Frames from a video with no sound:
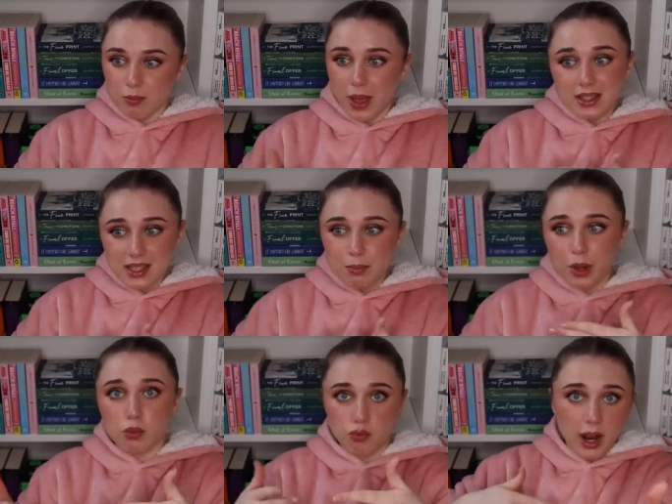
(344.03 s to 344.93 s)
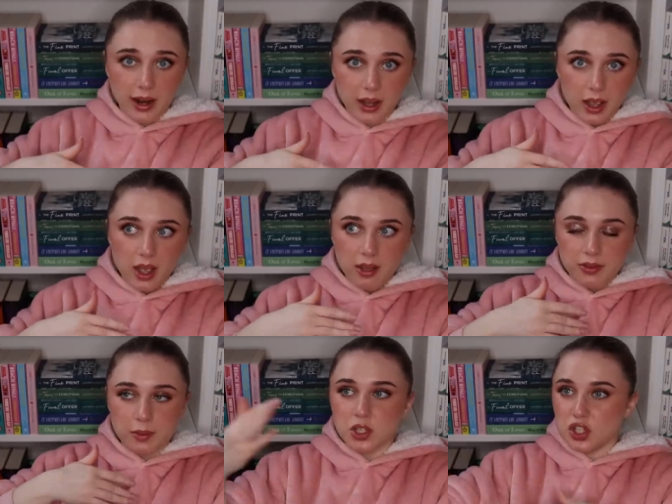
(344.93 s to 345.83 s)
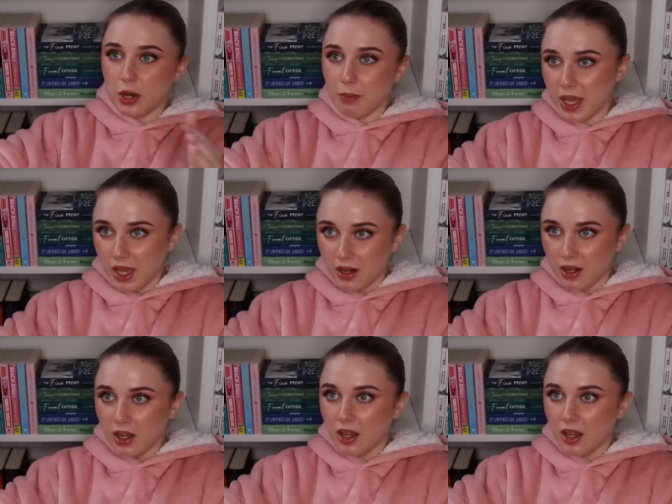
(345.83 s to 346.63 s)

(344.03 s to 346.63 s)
petty but right for him to jump in